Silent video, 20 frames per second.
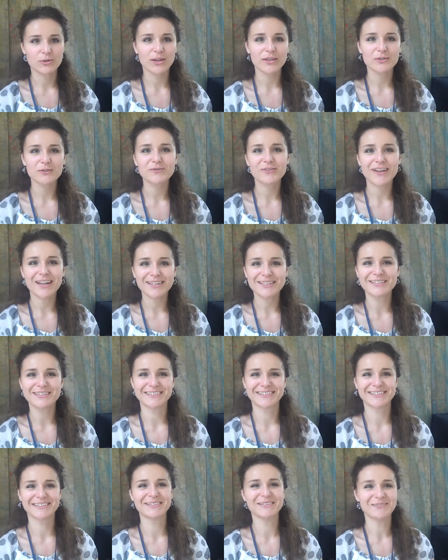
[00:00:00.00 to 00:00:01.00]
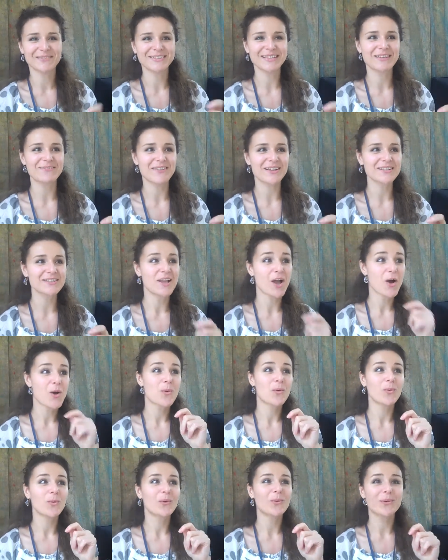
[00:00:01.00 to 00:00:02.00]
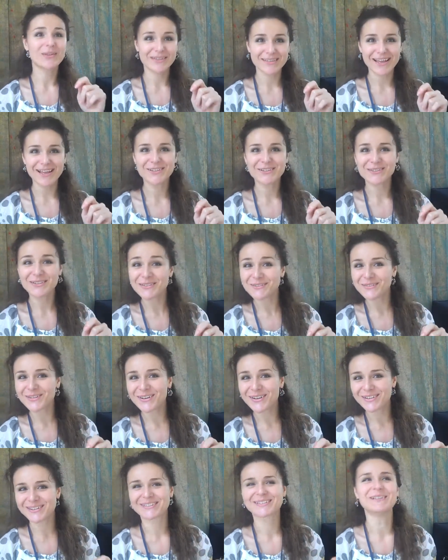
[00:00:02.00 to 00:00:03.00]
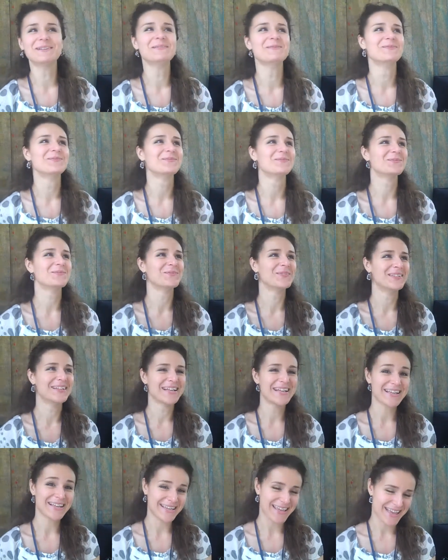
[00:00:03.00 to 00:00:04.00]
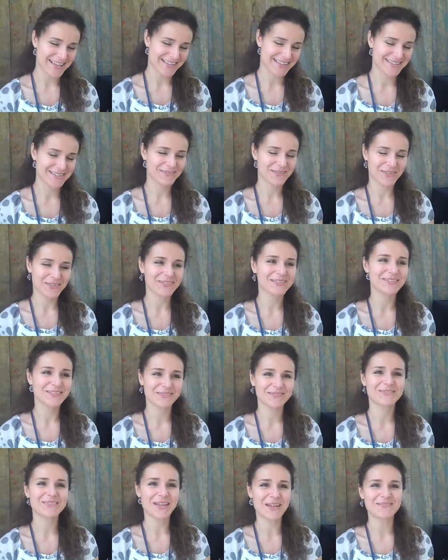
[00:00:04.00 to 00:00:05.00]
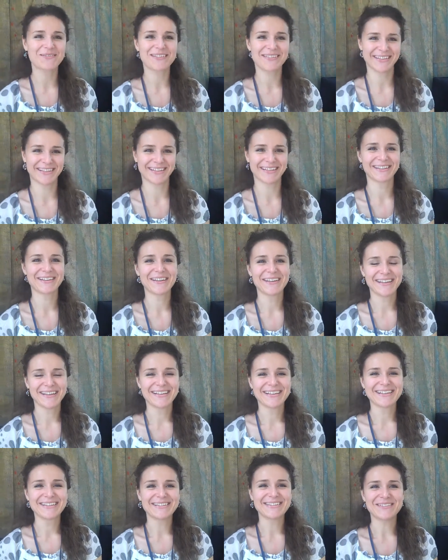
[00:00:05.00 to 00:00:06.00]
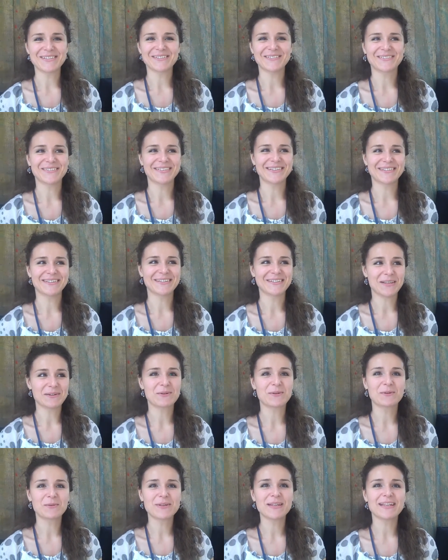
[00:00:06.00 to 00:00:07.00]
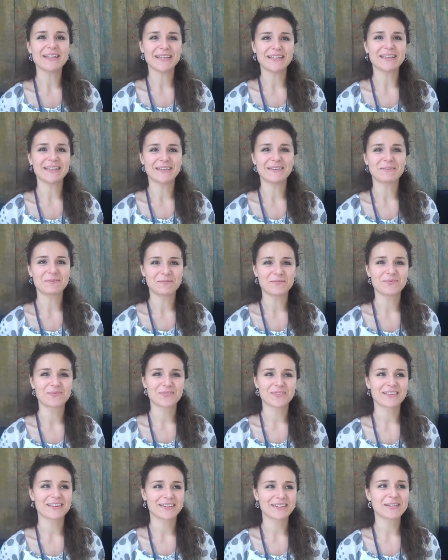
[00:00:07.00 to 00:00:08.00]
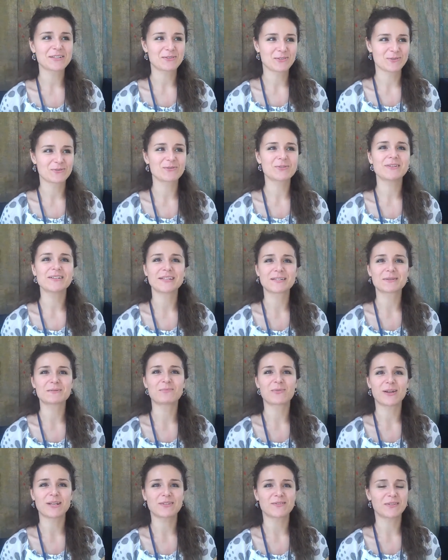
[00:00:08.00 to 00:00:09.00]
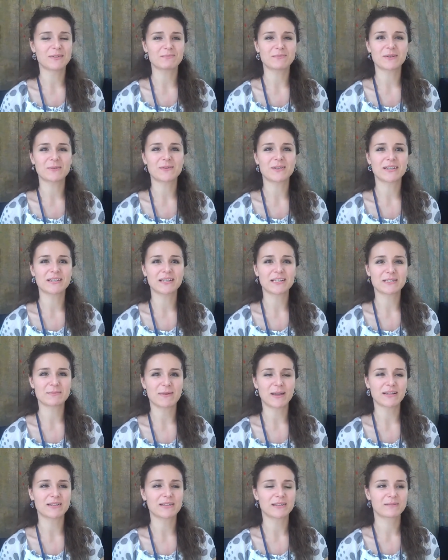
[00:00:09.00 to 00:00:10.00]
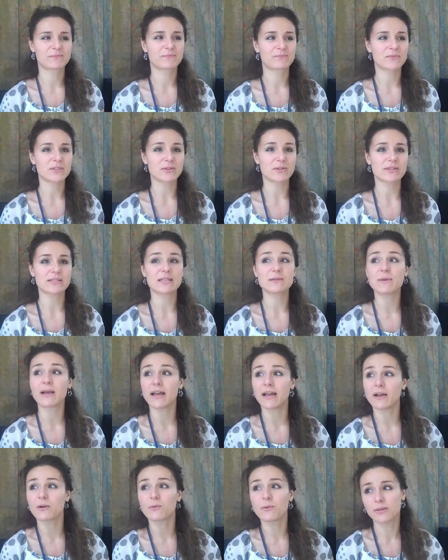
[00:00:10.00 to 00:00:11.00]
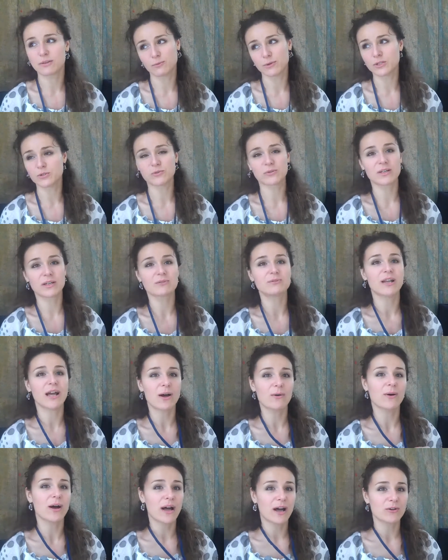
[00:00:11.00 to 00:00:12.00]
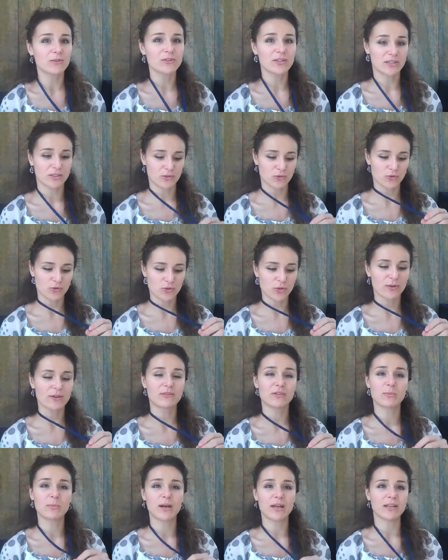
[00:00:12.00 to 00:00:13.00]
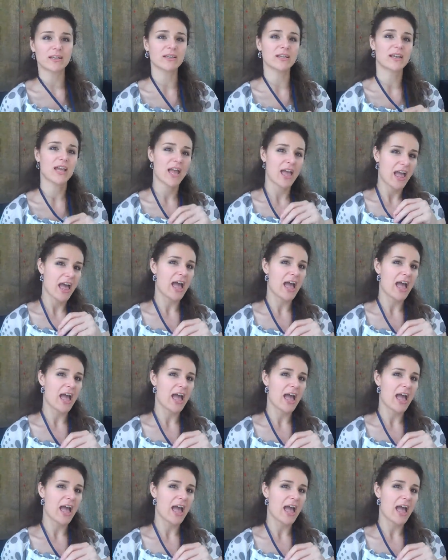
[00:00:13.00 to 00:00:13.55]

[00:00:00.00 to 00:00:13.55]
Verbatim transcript: try to flash it. And when they flashed, oh, it actually works. Yes, we thought of everything. So uh, they were really, this was really a surprise for them. They weren't expecting. So I said, bah, when you go now out and you show everybody,